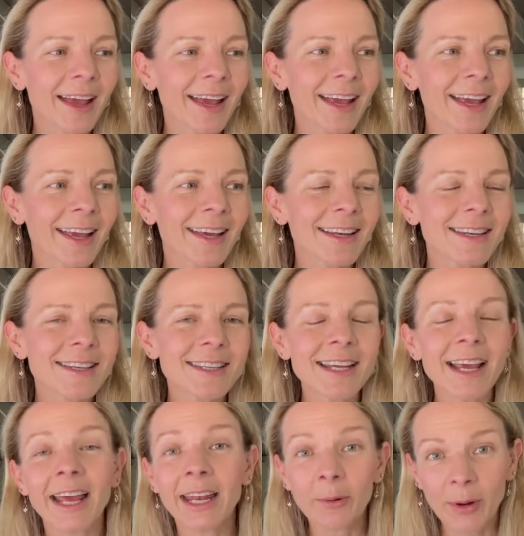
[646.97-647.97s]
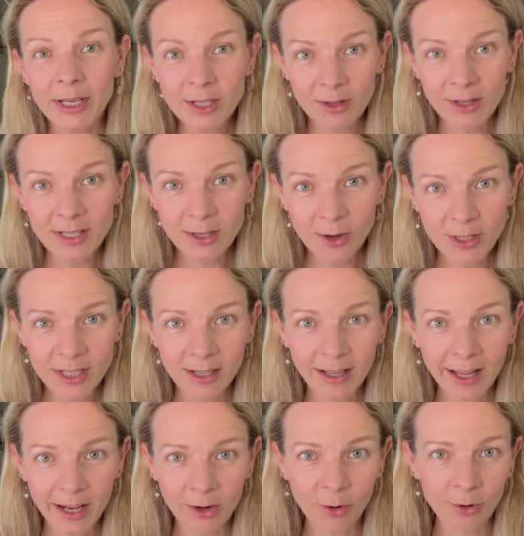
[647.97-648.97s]
And yeah, anyway, so this hotel
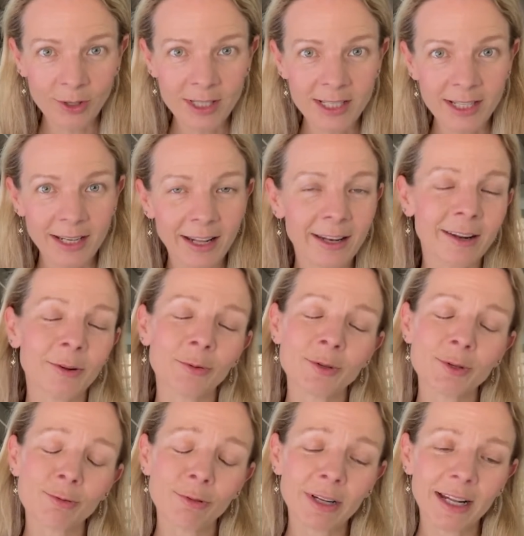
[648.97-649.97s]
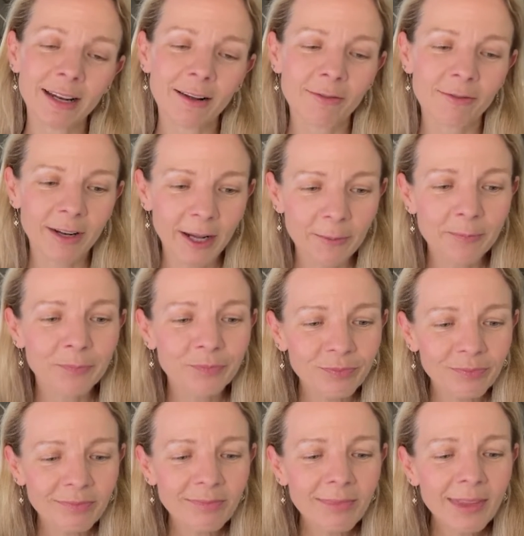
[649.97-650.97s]
had an onsen in it. It was really lovely.
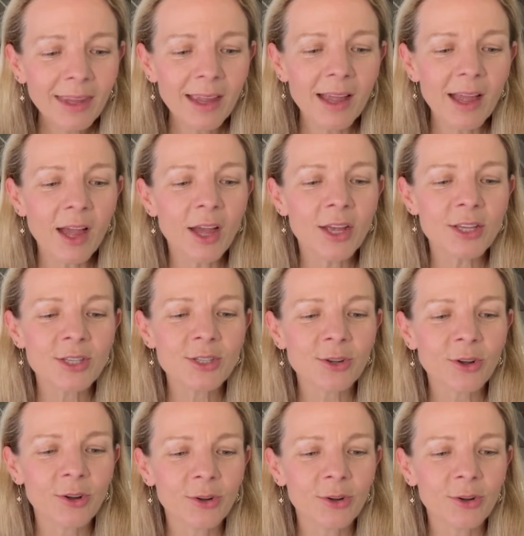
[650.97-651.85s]
So,